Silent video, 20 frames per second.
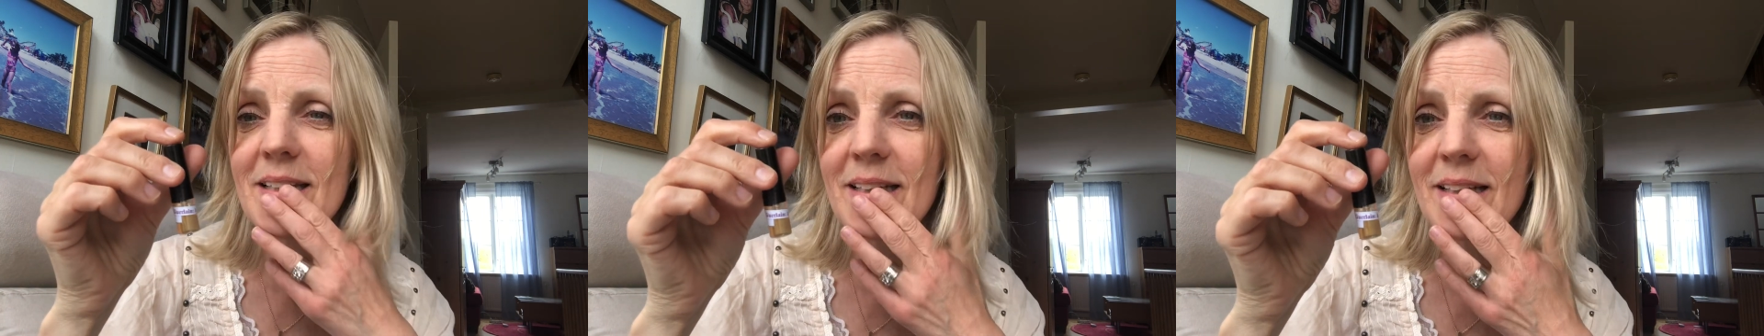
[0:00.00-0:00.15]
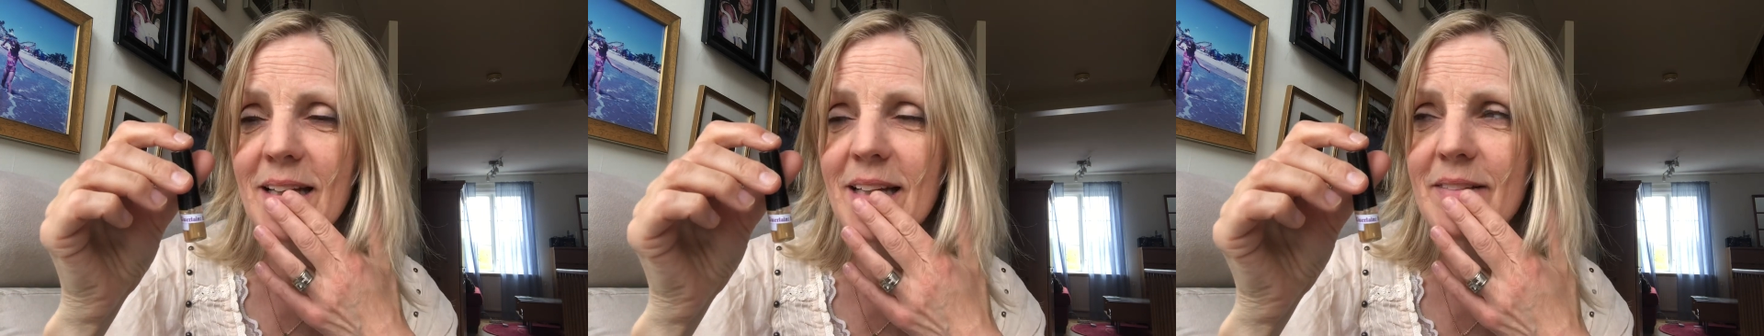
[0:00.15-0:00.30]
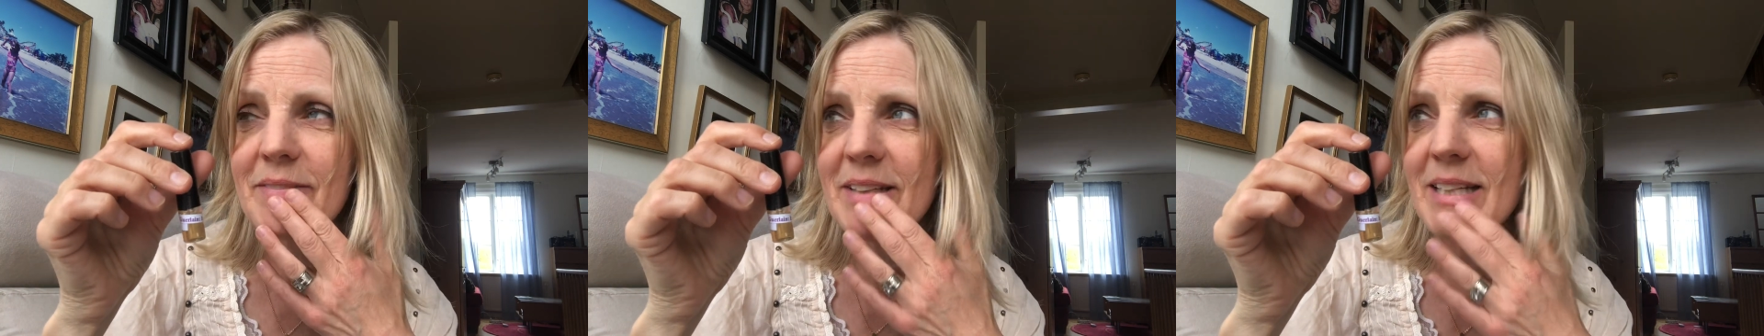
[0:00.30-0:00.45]

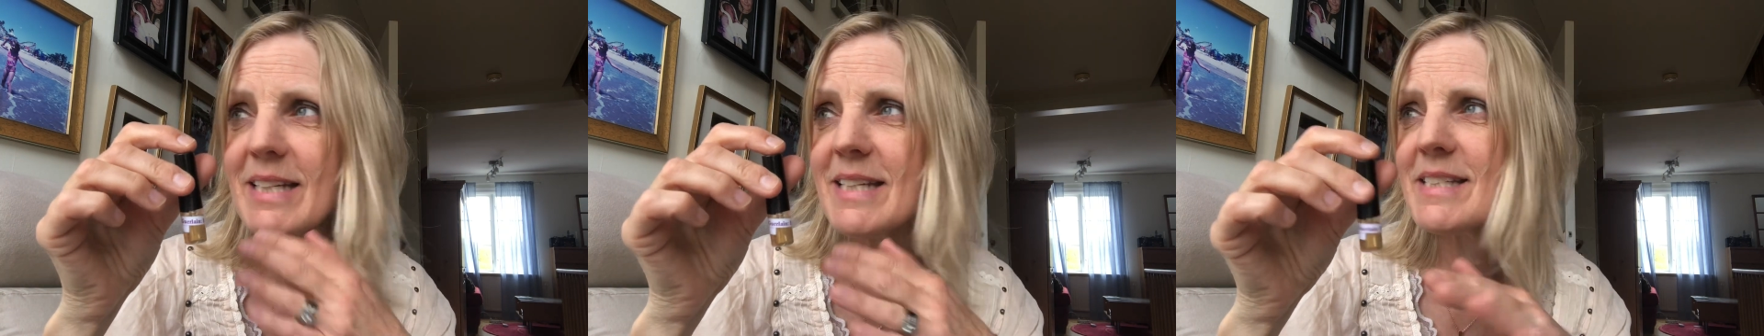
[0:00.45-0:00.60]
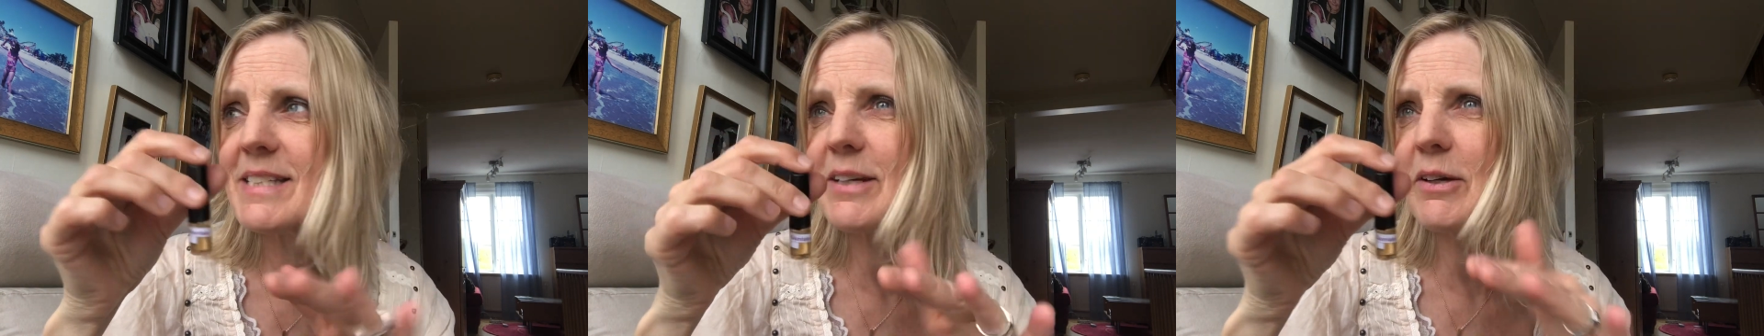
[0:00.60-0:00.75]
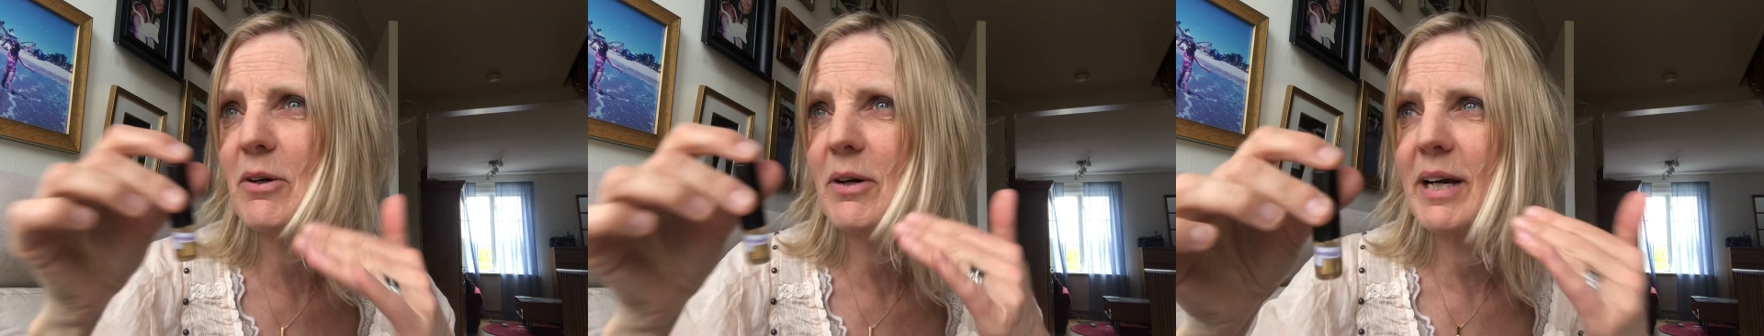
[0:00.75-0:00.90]
kind of an
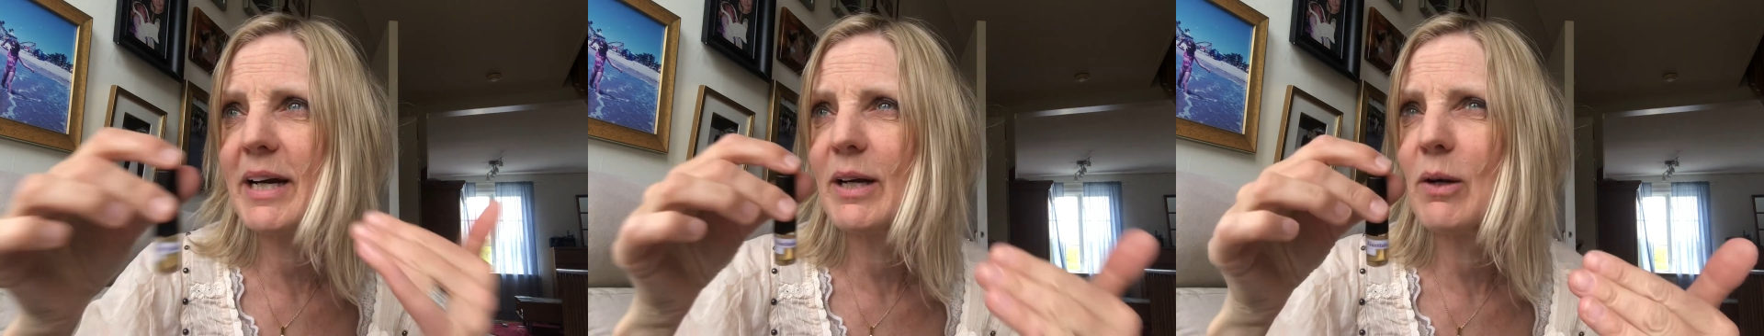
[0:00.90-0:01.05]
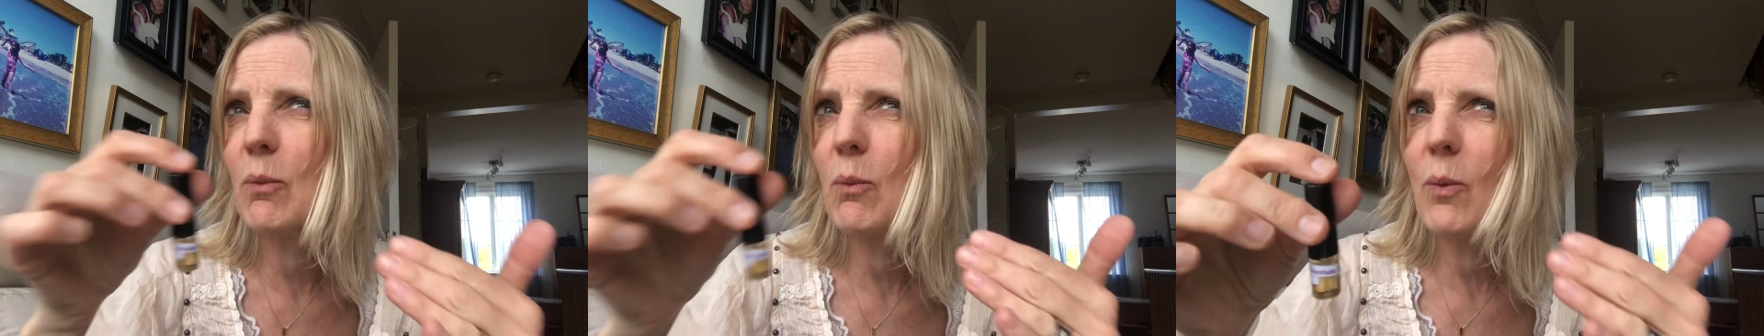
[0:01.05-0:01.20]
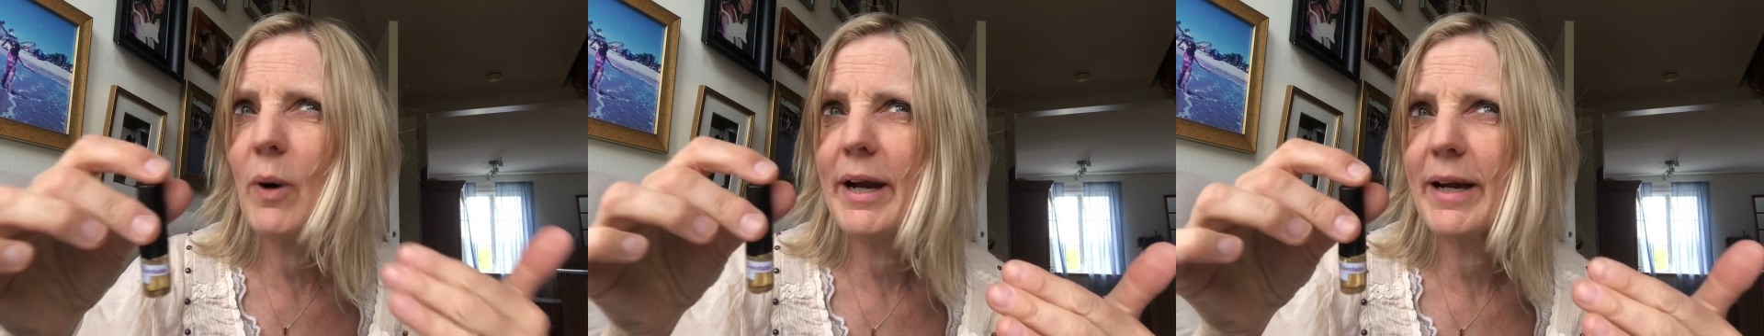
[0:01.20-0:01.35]
easier kind
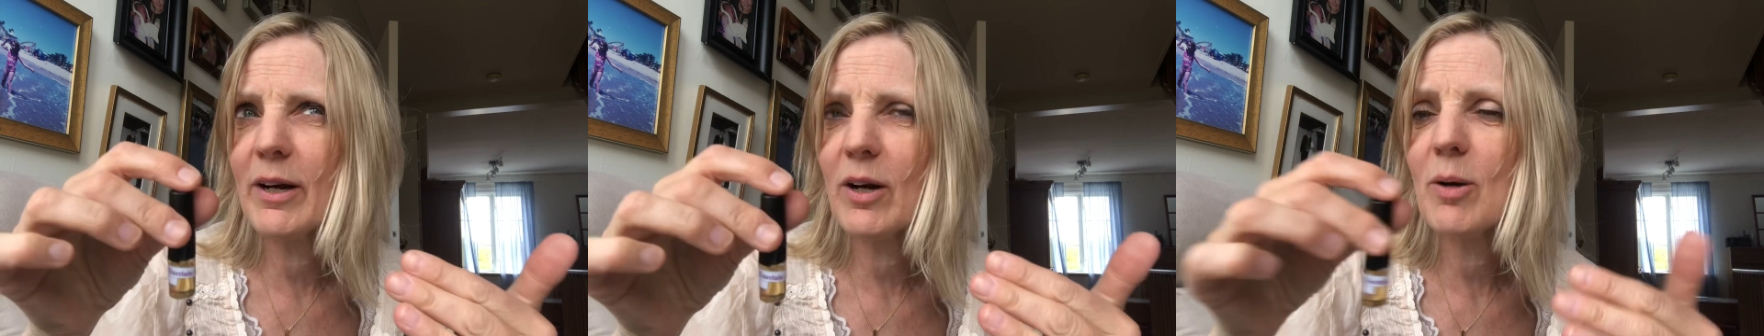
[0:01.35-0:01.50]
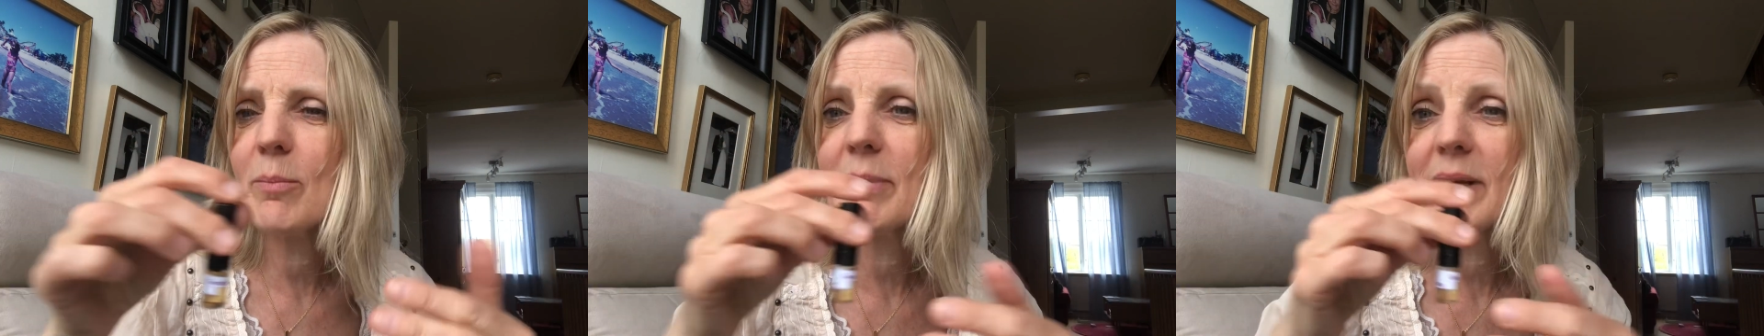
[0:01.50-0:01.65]
of wear,